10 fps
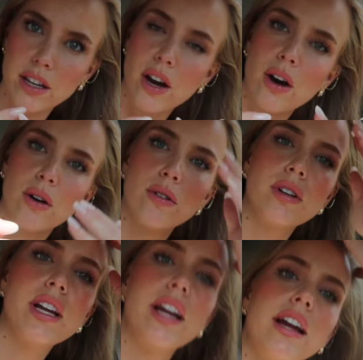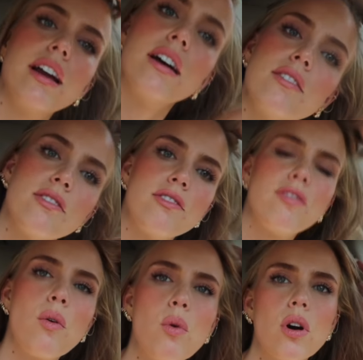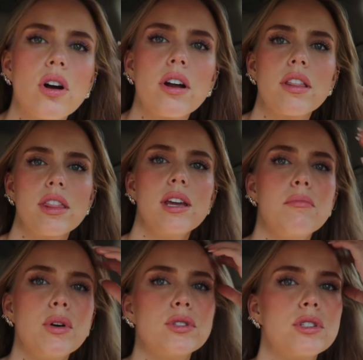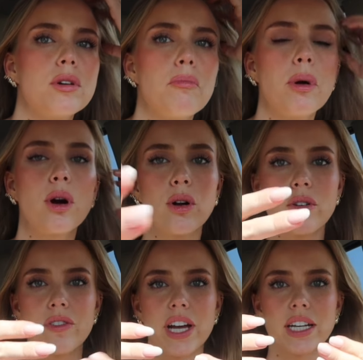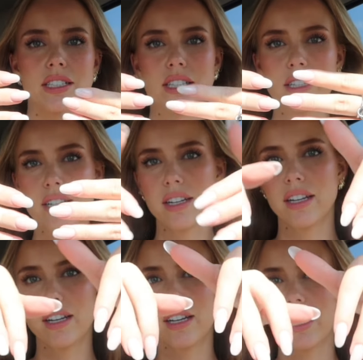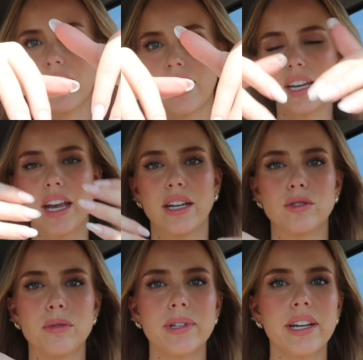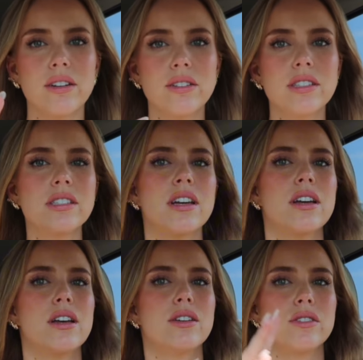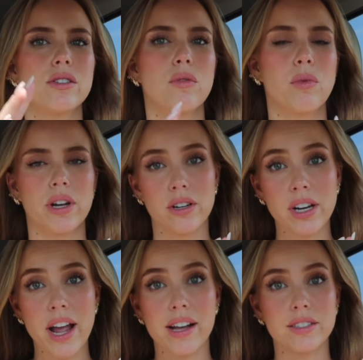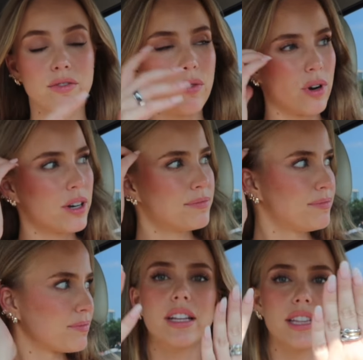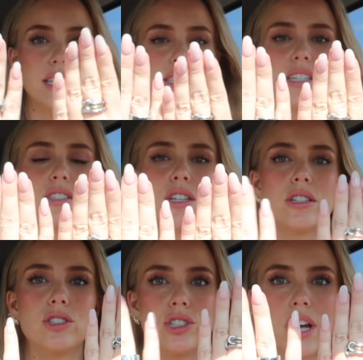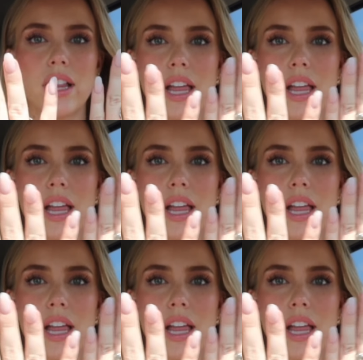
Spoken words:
the code for the most perfect engagement nails. So what you're gonna ask for, this is Gel